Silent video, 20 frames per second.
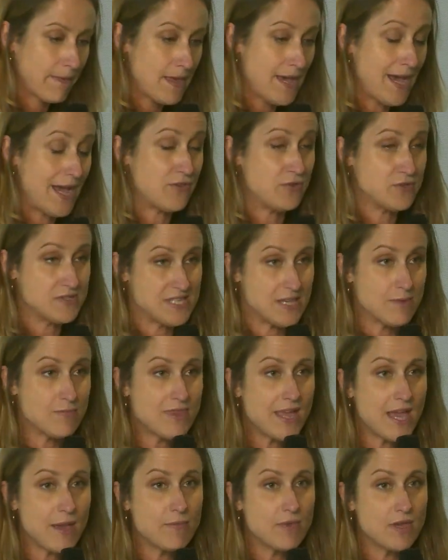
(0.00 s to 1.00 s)
At the same
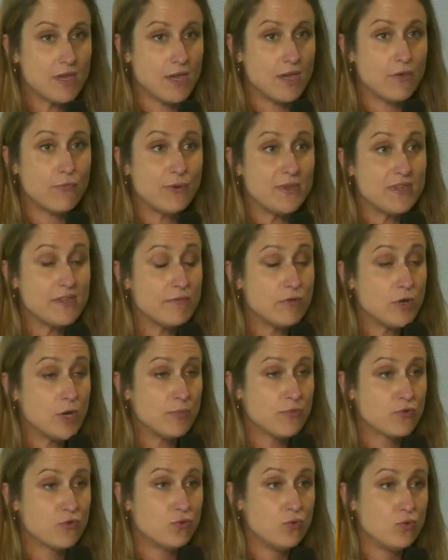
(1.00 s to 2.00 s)
time, if we
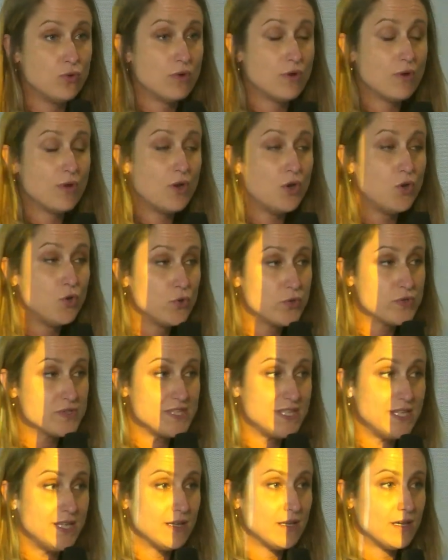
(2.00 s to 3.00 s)
develop too
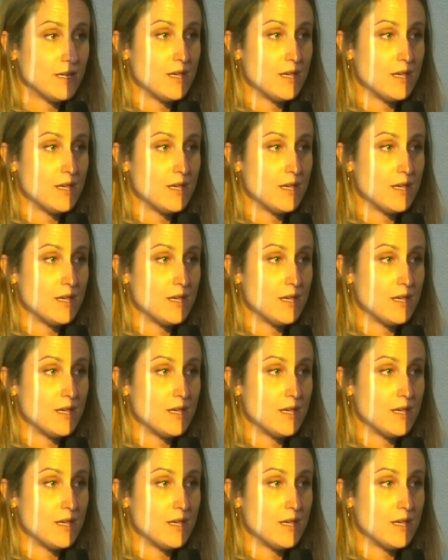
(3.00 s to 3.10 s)
loosey